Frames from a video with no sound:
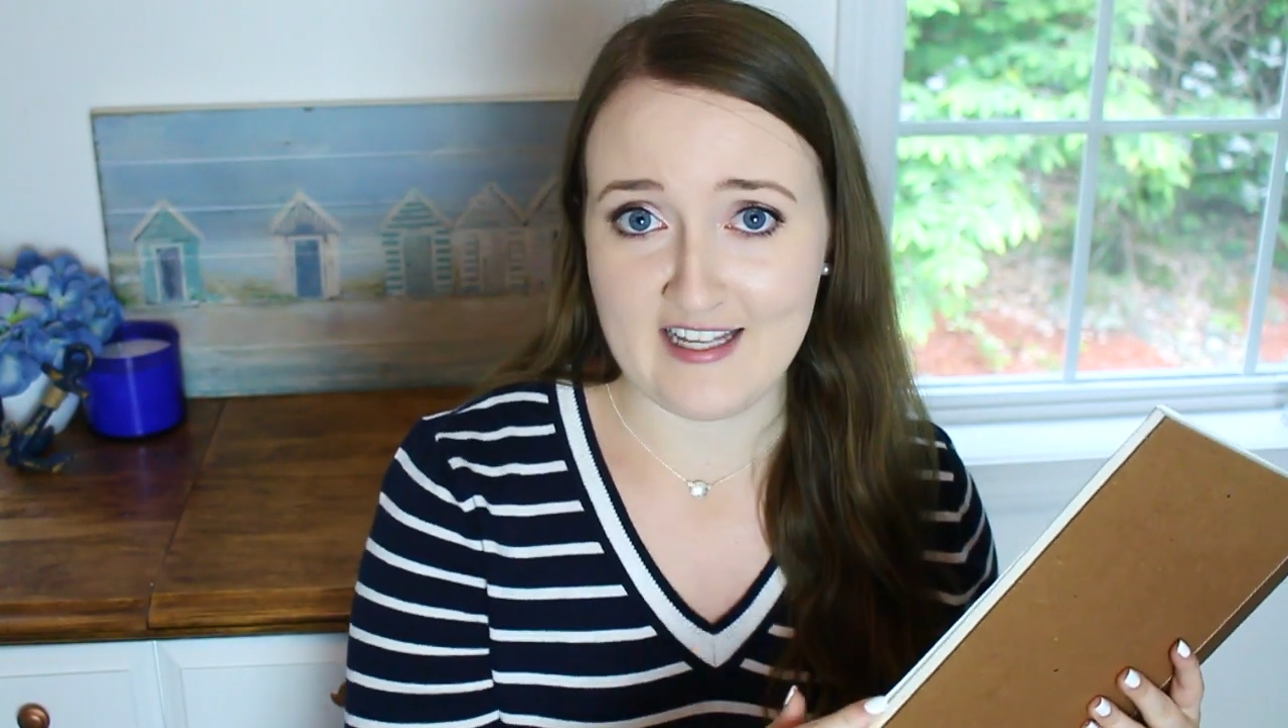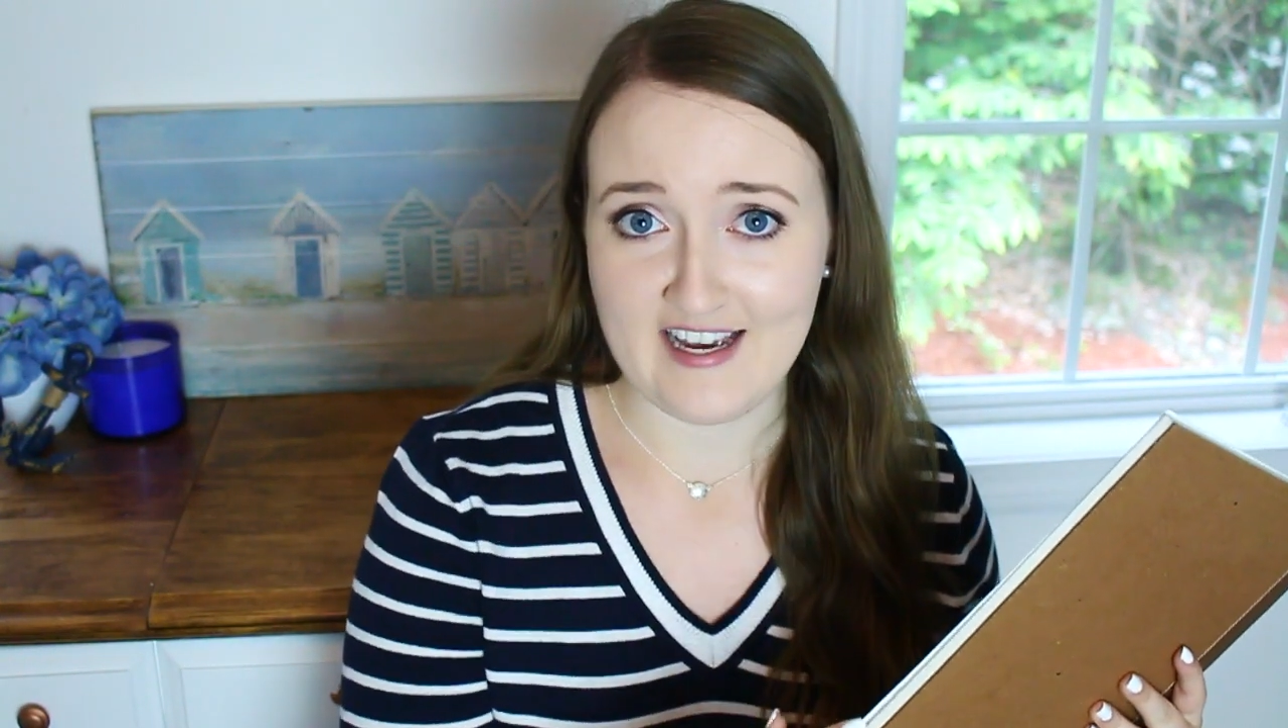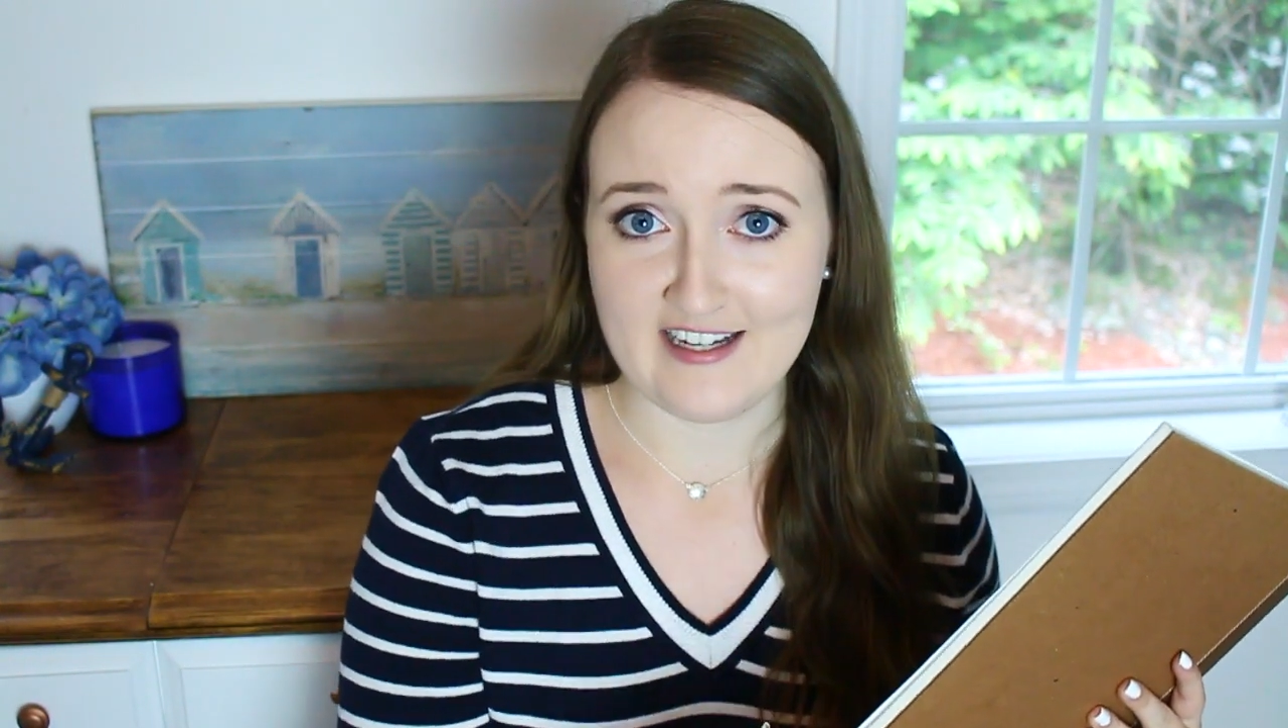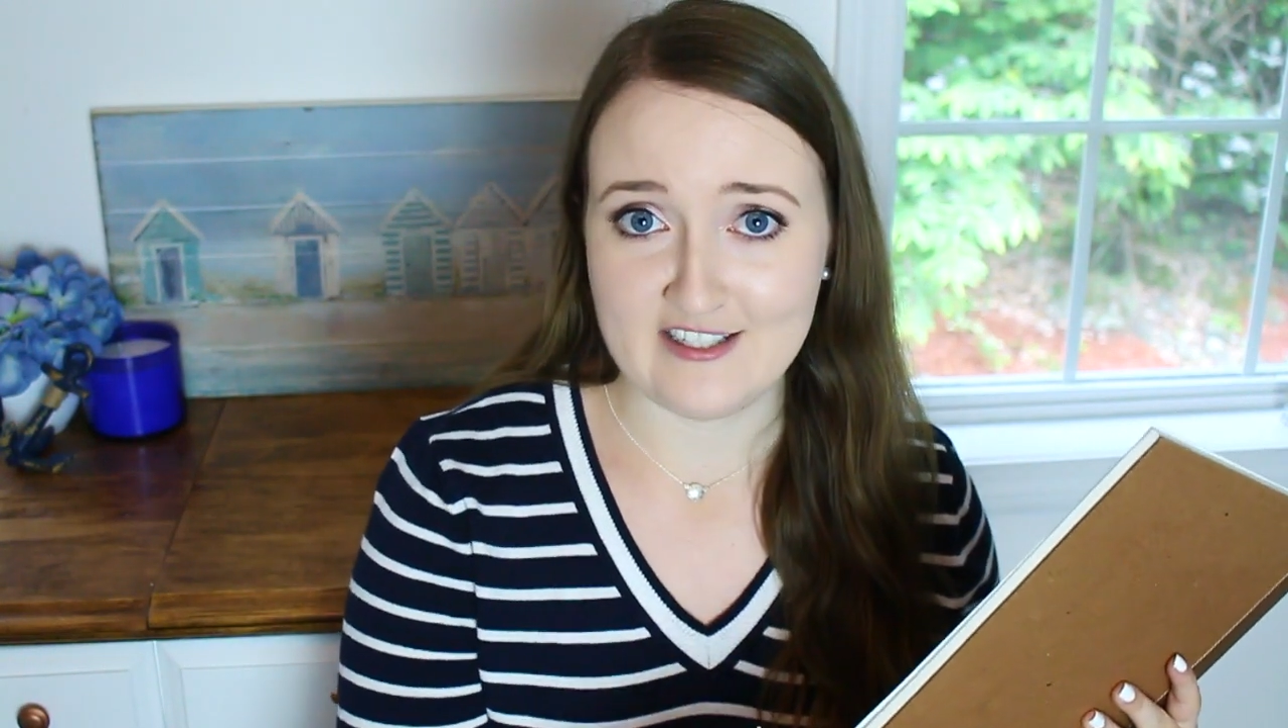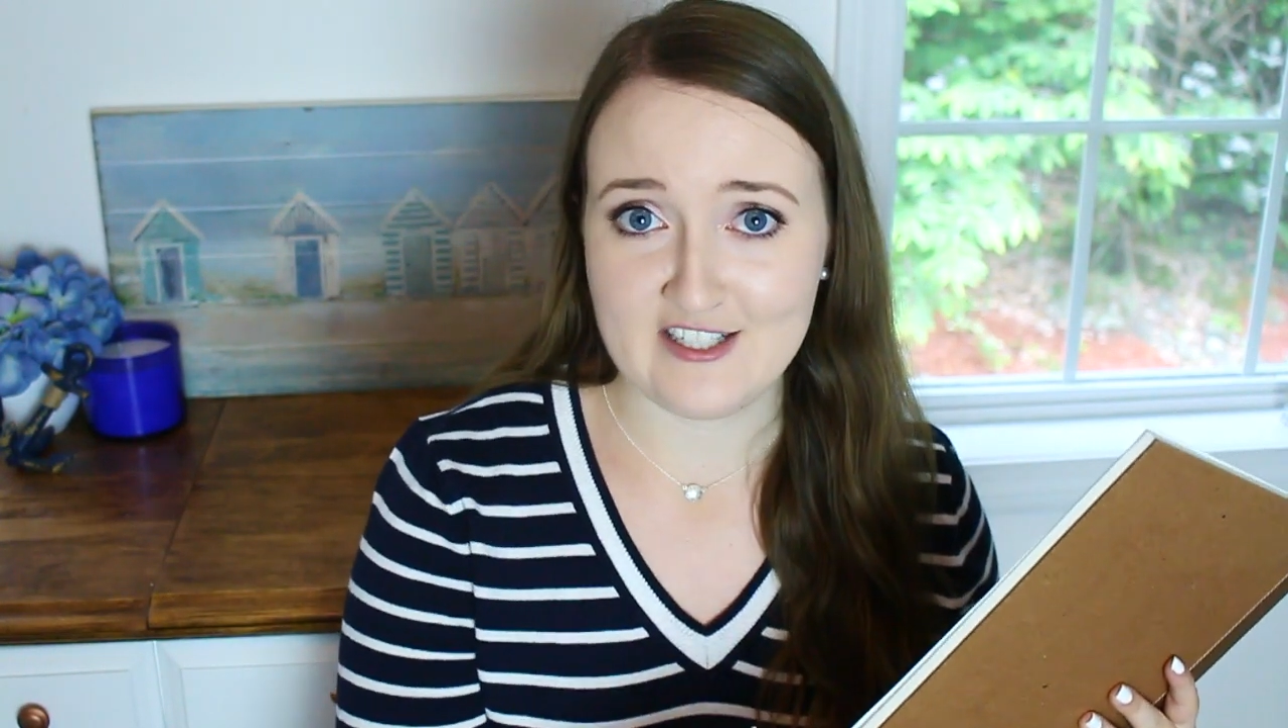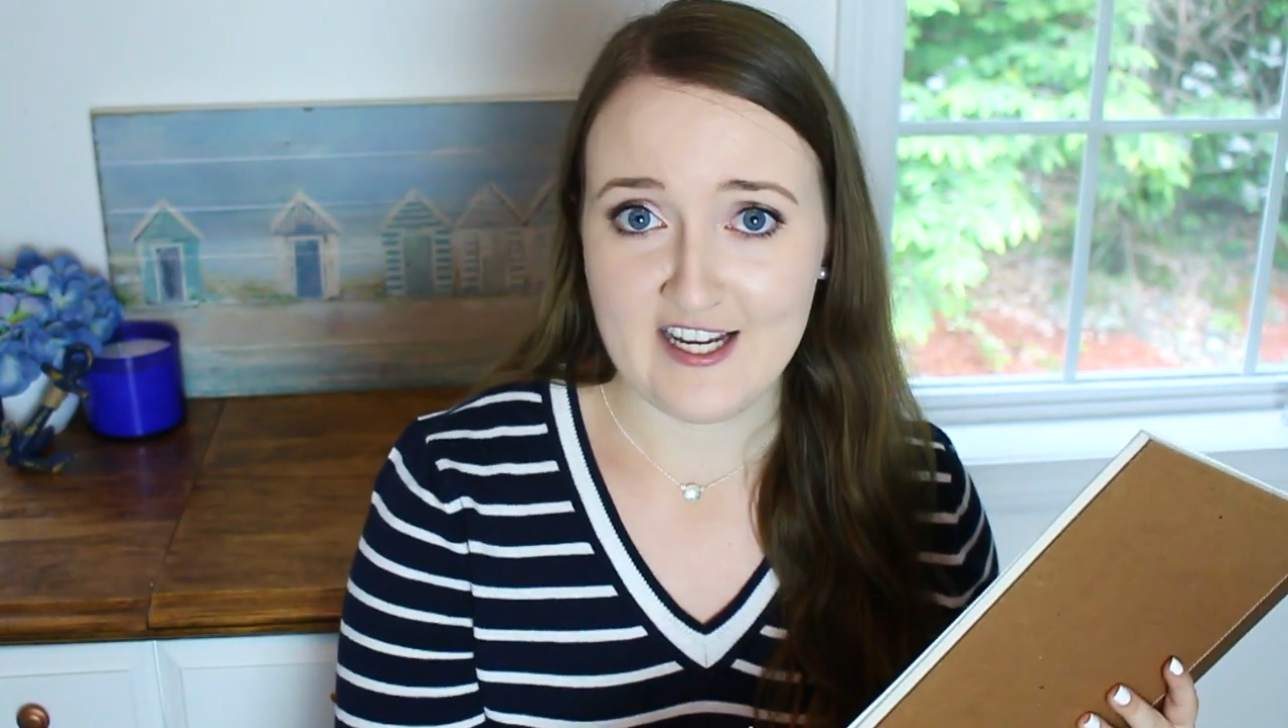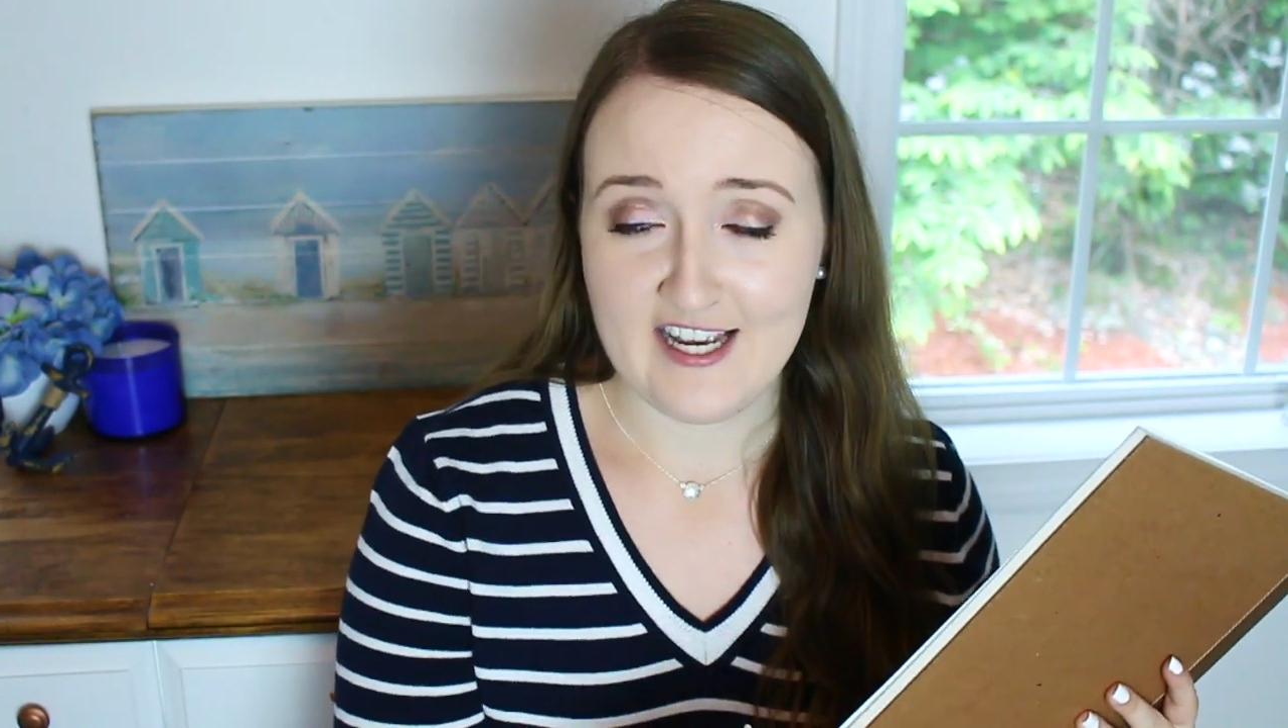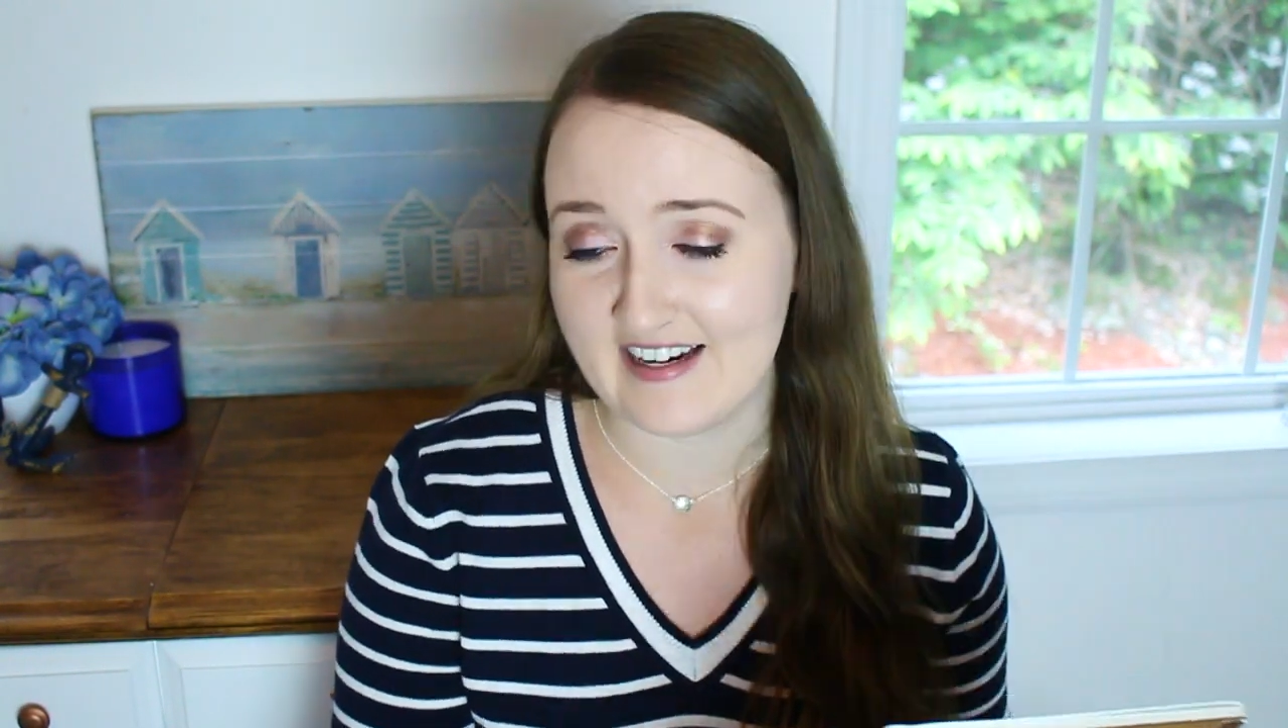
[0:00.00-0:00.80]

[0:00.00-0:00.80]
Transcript: the edge